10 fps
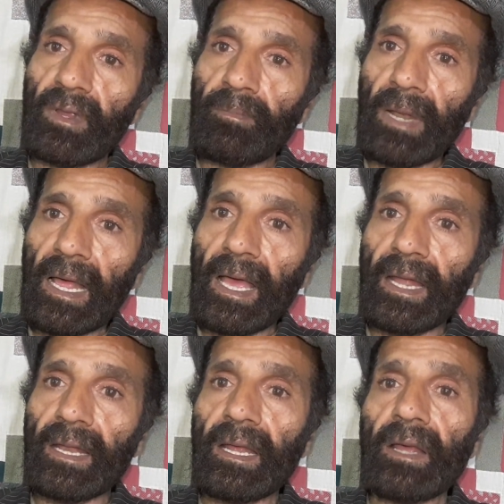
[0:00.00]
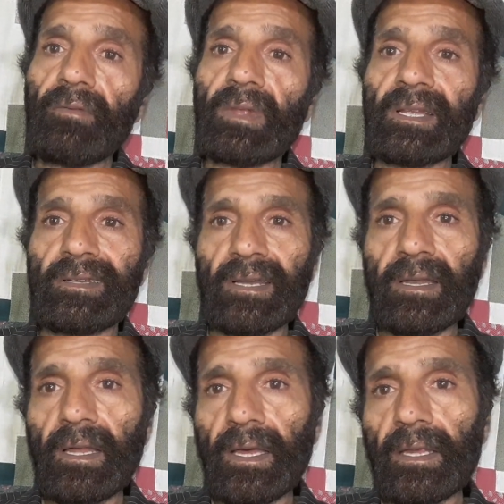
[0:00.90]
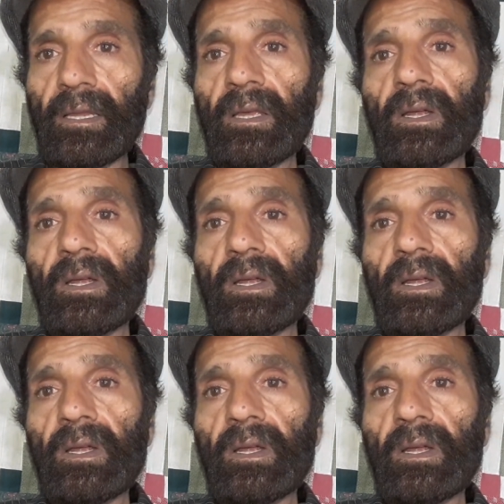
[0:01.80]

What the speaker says: plan with a deadline.